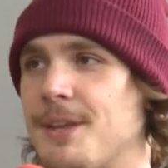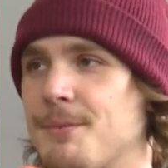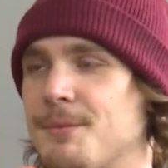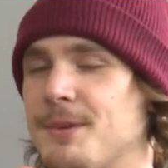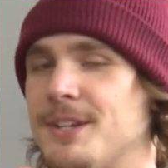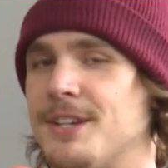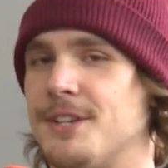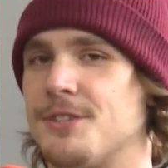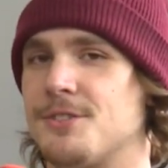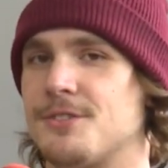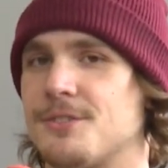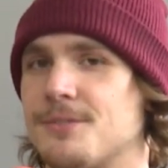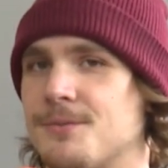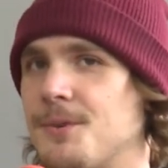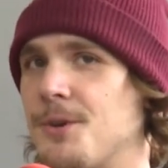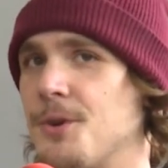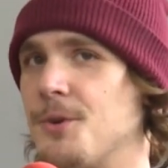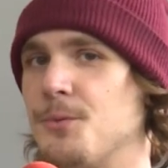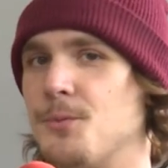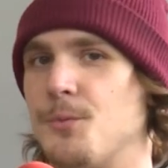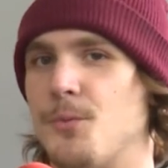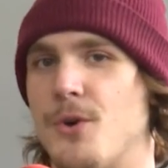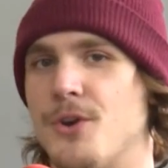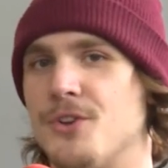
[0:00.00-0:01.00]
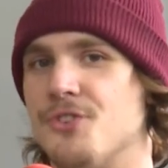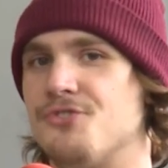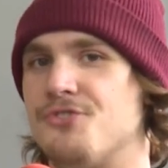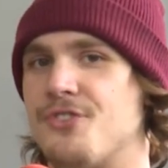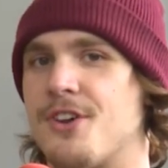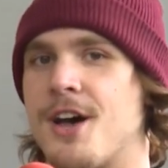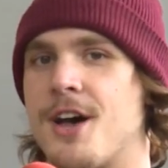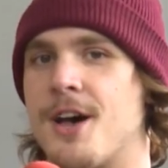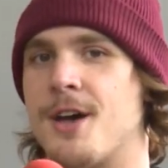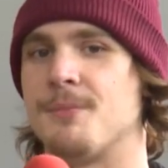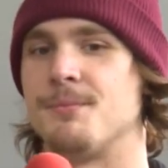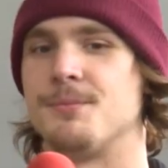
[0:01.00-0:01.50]
I mean, it's her one
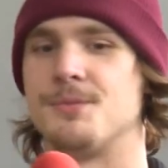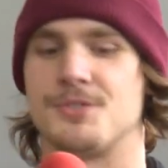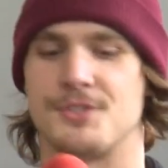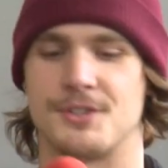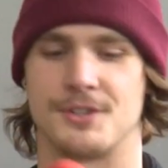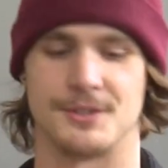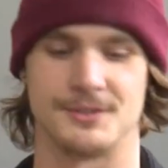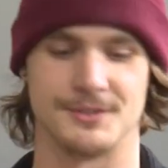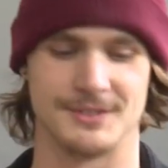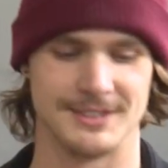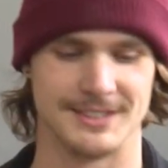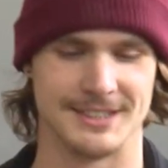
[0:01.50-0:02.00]
job, so.